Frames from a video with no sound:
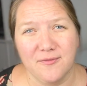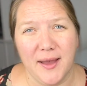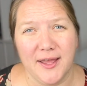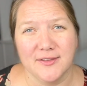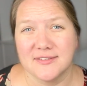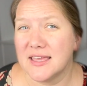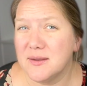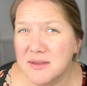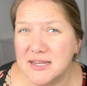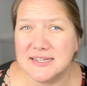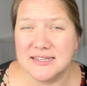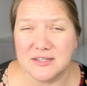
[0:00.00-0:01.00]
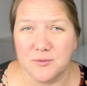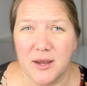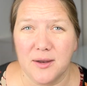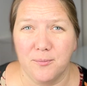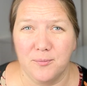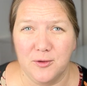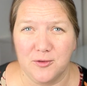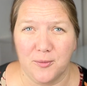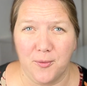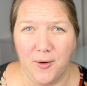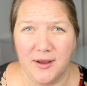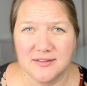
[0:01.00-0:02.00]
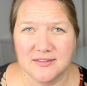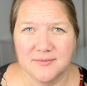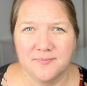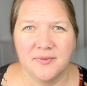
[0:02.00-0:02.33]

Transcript: Miles can be a decent way to use your points.